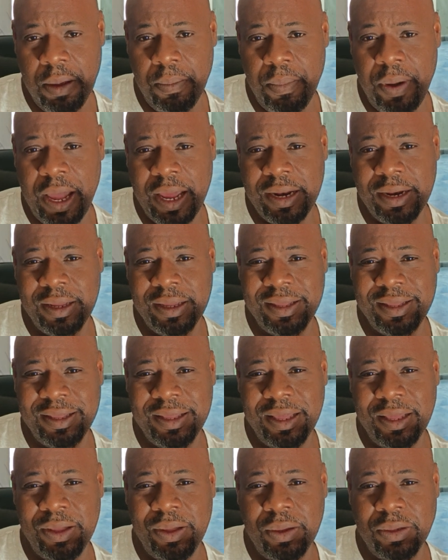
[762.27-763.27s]
But
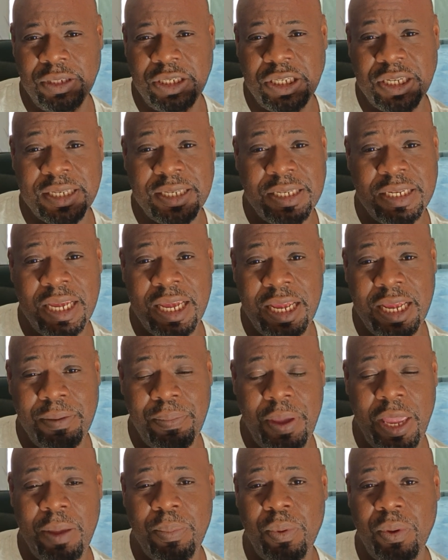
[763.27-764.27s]
just 10
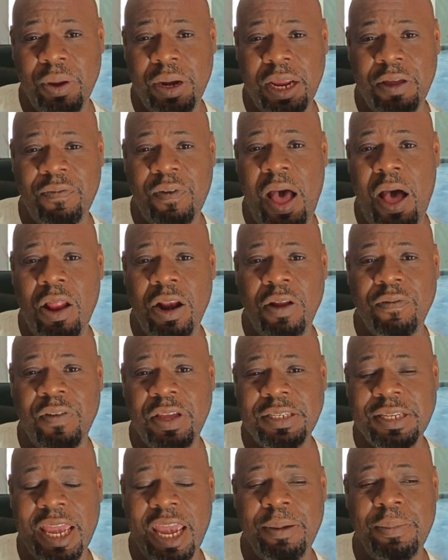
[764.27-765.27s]
people, and if all of
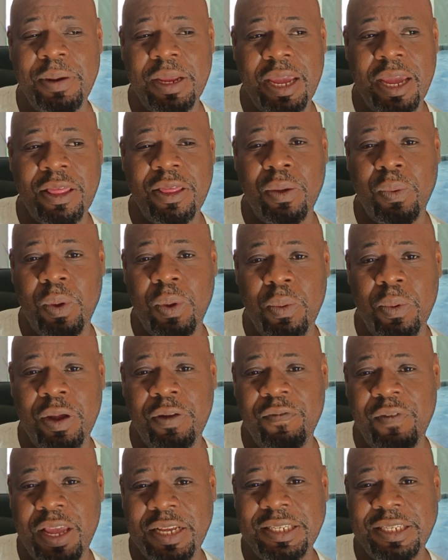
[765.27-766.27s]
us came together and we were
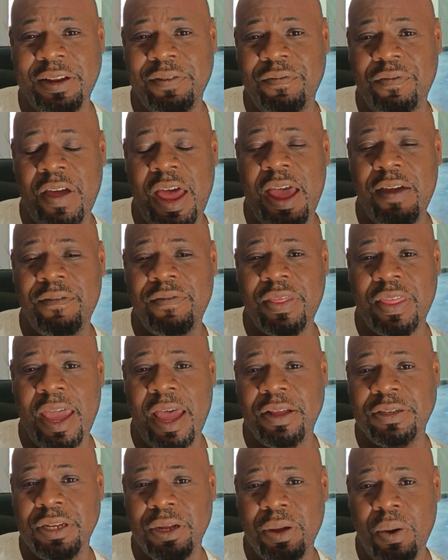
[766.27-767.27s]
investing
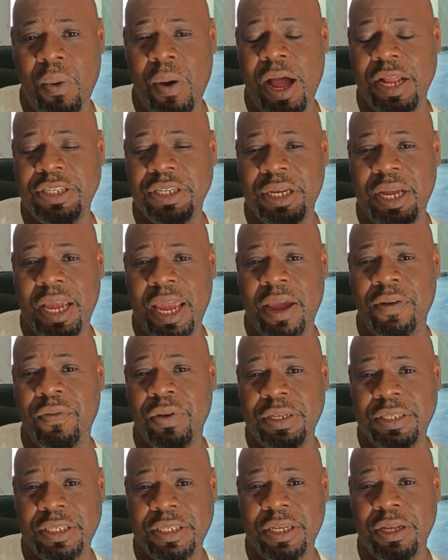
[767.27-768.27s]
5,000 kwacha
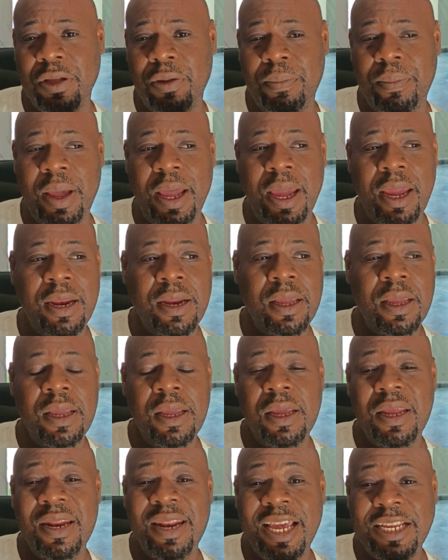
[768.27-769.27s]
every single month,
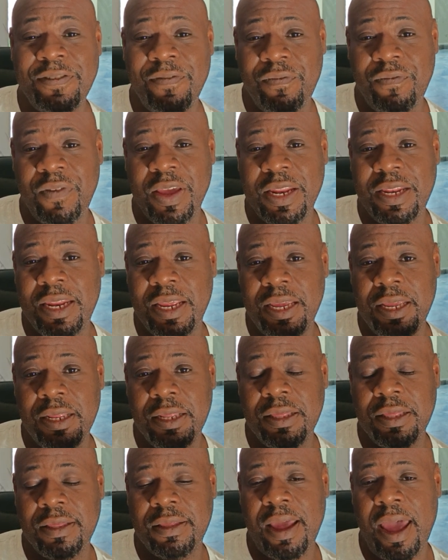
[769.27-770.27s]
that's
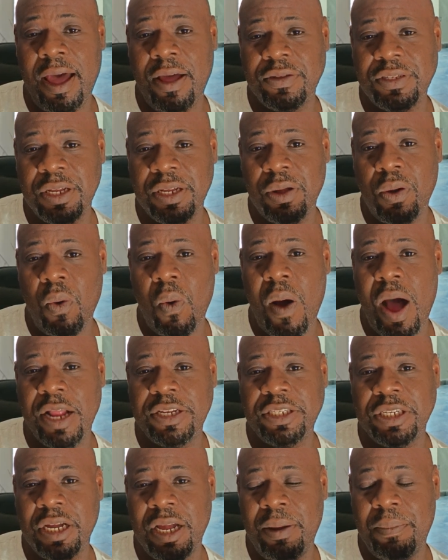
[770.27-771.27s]
50,000
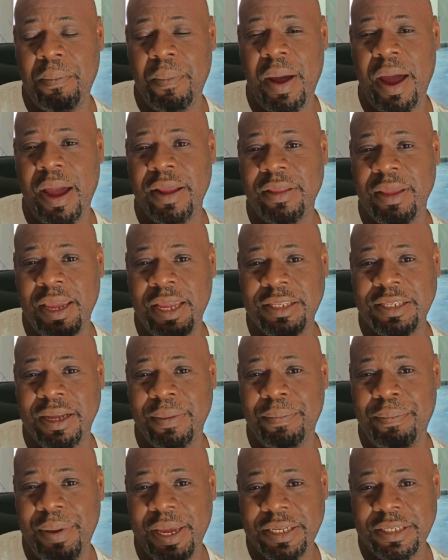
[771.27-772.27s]
kwacha a month
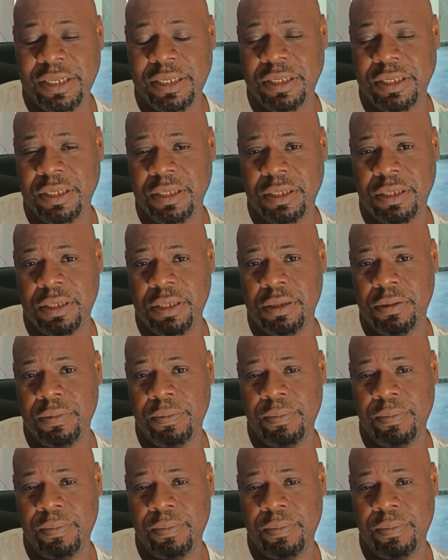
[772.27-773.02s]
into businesses.